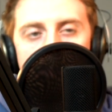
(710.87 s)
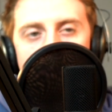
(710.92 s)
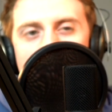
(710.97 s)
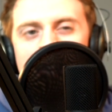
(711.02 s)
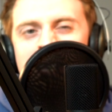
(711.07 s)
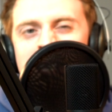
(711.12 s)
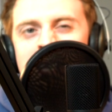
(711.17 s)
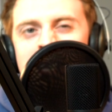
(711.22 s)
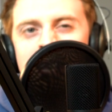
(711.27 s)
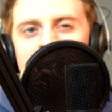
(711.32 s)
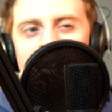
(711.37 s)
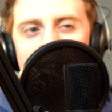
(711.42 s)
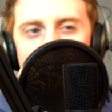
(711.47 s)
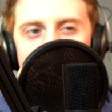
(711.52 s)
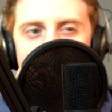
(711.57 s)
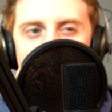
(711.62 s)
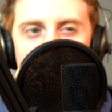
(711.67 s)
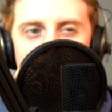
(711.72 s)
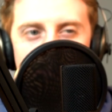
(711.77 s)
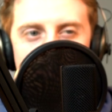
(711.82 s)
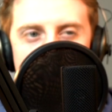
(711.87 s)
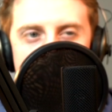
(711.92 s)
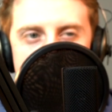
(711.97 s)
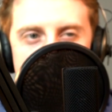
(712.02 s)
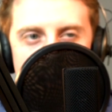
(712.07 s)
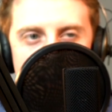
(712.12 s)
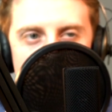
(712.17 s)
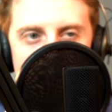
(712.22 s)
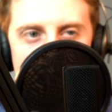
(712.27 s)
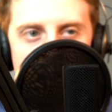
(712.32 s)
Personally, I think it brings
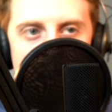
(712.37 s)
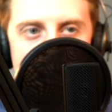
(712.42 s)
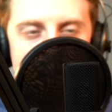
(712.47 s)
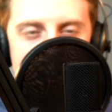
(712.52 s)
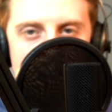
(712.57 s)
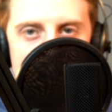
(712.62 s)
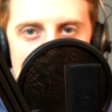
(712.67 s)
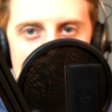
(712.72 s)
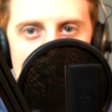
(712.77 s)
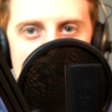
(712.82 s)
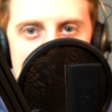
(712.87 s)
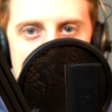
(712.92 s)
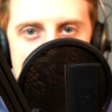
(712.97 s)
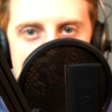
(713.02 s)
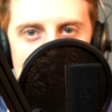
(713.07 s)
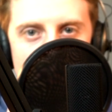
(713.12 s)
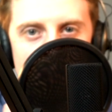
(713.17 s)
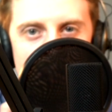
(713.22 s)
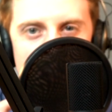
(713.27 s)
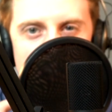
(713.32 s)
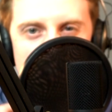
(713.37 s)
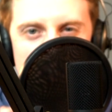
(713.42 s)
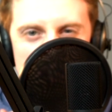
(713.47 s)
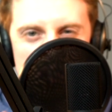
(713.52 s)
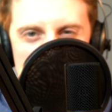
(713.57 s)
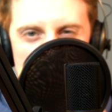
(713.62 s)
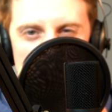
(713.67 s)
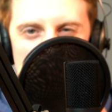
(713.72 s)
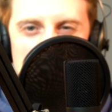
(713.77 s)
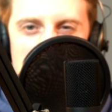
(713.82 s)
out kind of some of the
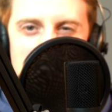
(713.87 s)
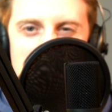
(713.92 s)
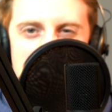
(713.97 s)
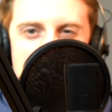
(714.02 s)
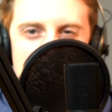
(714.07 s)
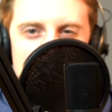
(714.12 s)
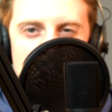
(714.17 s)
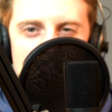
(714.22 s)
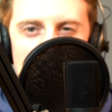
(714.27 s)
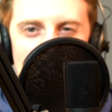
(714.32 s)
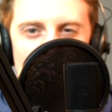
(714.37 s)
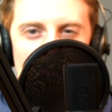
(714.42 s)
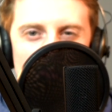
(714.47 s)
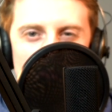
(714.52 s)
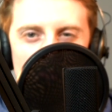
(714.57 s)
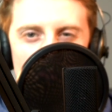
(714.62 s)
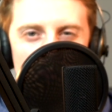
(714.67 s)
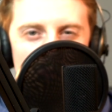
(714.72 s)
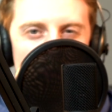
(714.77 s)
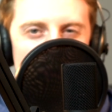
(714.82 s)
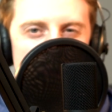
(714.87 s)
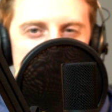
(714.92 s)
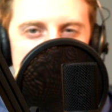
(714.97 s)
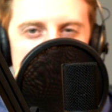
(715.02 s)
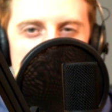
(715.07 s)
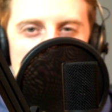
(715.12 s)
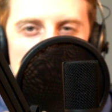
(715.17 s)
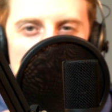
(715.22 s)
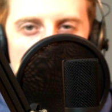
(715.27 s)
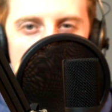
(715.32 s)
stringiness of my vocal cords,
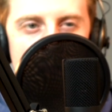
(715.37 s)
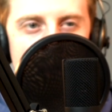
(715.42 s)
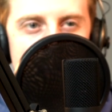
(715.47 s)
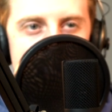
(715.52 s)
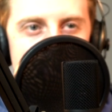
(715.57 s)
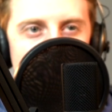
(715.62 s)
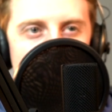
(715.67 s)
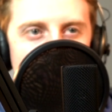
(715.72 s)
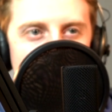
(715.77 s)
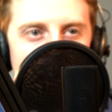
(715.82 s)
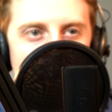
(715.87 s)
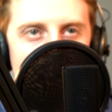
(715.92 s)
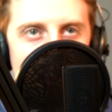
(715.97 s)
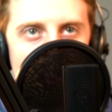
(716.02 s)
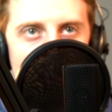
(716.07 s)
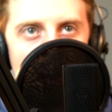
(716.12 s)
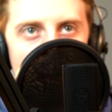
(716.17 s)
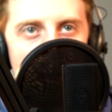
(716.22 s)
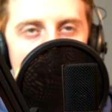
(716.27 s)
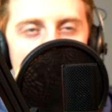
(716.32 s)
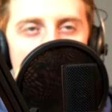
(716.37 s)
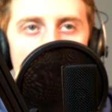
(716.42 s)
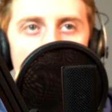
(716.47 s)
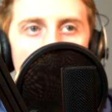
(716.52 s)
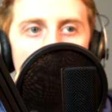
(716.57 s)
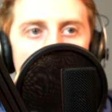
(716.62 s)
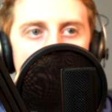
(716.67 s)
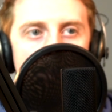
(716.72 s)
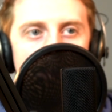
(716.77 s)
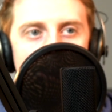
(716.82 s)
and I'm not a massive fan of that,
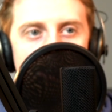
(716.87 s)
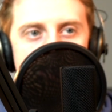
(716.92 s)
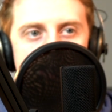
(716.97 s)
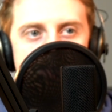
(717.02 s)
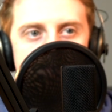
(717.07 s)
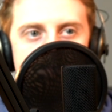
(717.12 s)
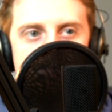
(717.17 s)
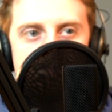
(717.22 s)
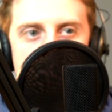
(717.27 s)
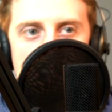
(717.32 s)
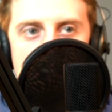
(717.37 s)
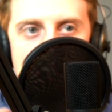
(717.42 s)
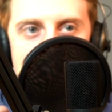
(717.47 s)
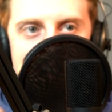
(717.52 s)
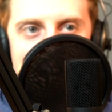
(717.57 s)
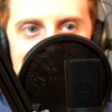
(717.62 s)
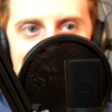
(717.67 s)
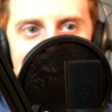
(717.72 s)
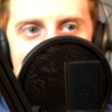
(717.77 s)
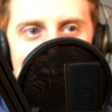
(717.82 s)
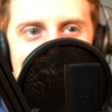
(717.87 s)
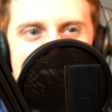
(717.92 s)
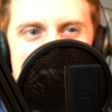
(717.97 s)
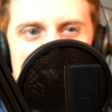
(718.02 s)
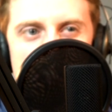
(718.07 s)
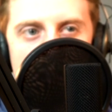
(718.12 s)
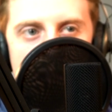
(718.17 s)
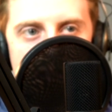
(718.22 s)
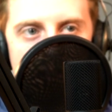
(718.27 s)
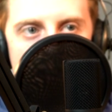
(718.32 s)
but it's clear, it's
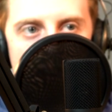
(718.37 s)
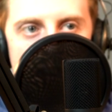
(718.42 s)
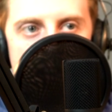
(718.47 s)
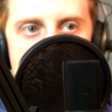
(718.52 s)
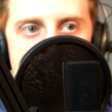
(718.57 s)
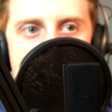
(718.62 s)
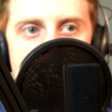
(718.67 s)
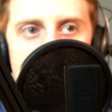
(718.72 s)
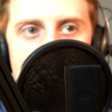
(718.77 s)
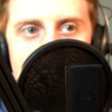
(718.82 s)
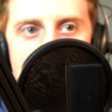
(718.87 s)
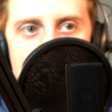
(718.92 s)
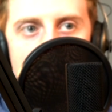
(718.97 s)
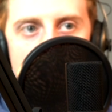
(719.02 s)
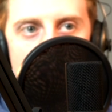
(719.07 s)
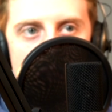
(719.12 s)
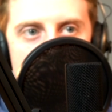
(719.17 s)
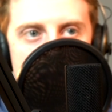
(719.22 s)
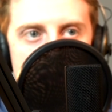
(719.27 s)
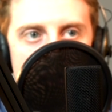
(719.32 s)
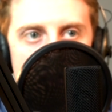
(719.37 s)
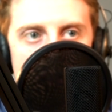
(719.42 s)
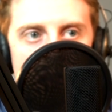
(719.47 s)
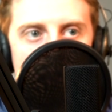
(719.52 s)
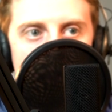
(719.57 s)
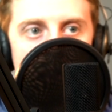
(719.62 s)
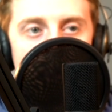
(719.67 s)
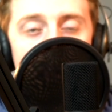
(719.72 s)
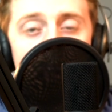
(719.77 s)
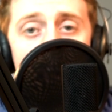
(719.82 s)
defined, I can hear what's going
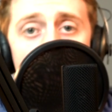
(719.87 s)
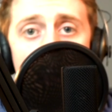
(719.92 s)
on.